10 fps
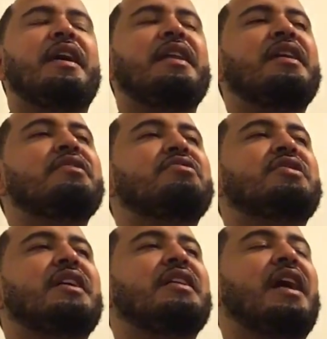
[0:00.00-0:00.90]
And I
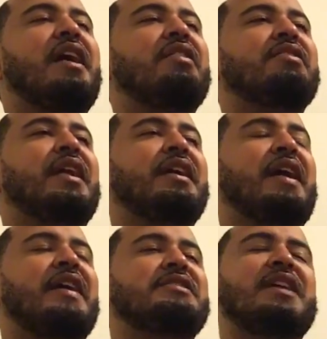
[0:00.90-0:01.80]
understand how, like,
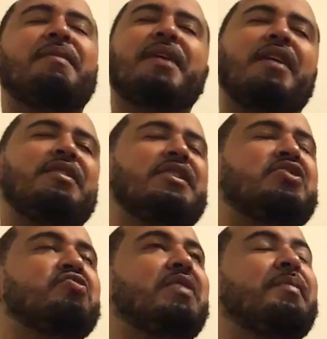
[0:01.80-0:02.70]
I say I'm not going to
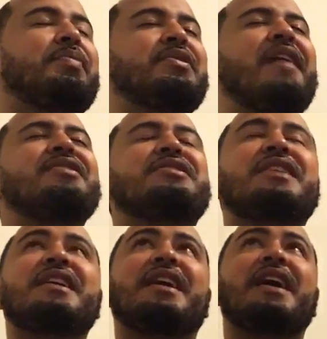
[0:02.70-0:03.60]
hit you up, but you
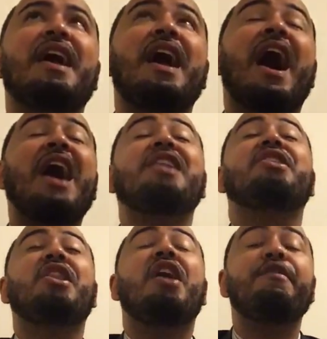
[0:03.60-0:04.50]
understand, like, I
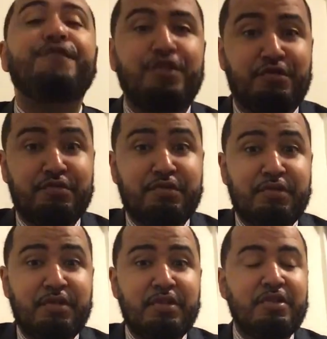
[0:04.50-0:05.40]
love you,
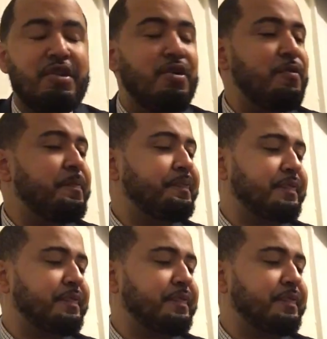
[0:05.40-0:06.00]
you know?